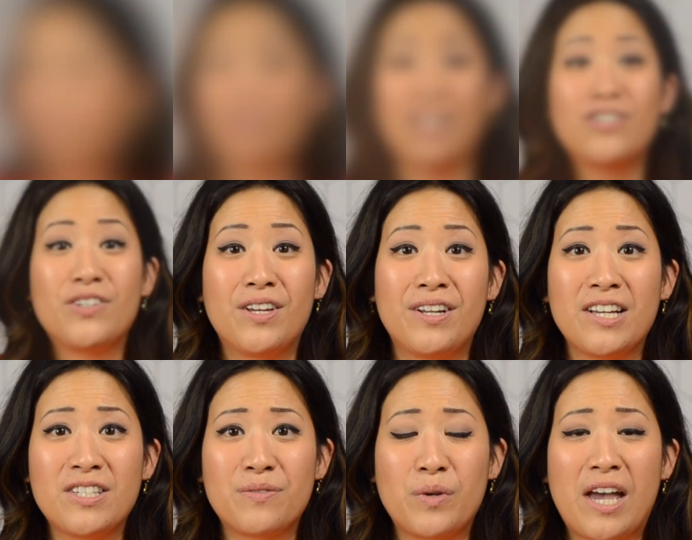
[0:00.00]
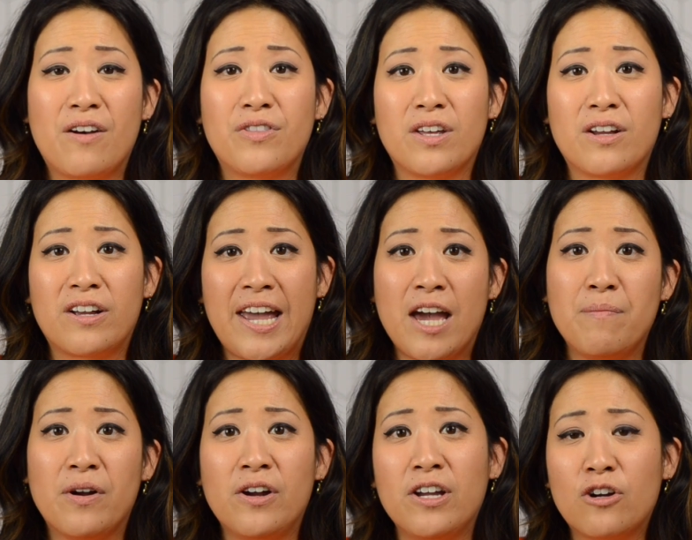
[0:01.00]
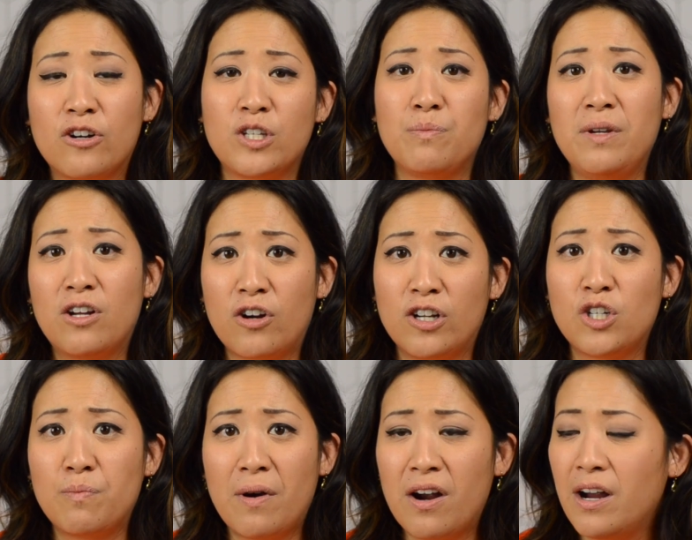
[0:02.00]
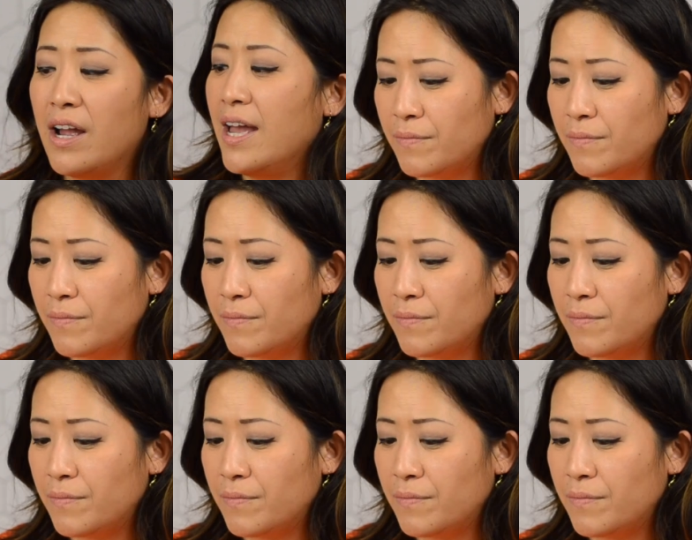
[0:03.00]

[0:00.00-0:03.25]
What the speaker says: So next we have the Cadbury Crispy Crunch Bar.